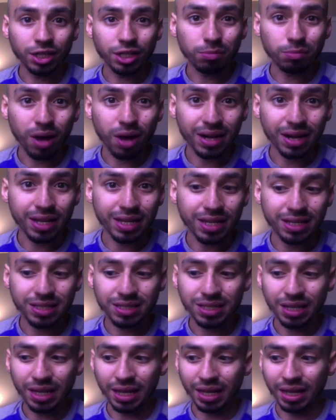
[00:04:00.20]
your body
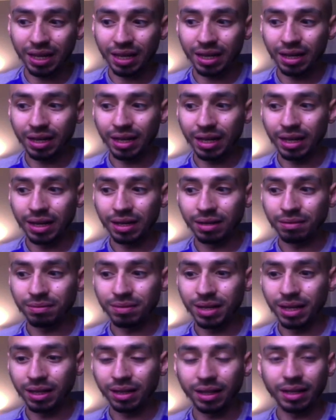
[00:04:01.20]
is, and
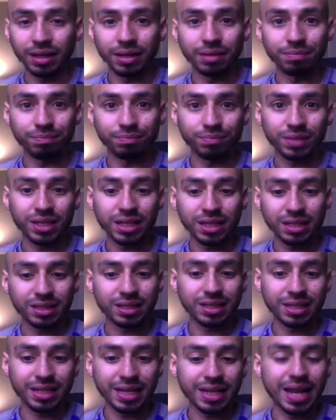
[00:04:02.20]

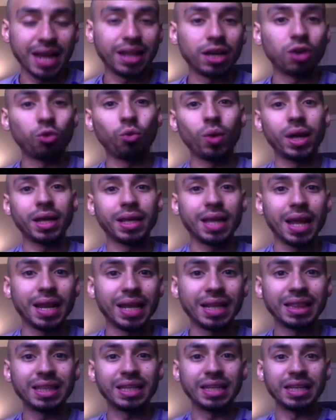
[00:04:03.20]
getting
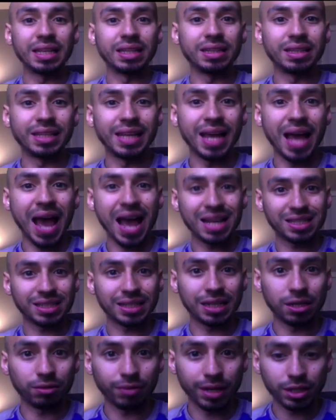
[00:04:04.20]
the
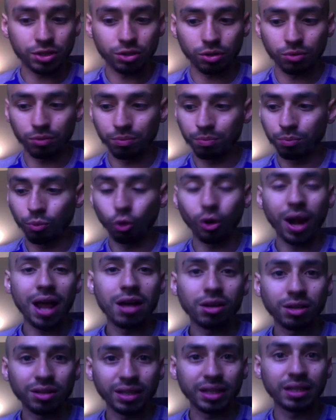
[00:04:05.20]
acid out, right? So more
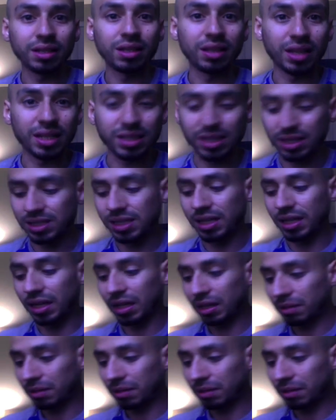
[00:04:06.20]
alkaline, less acidic.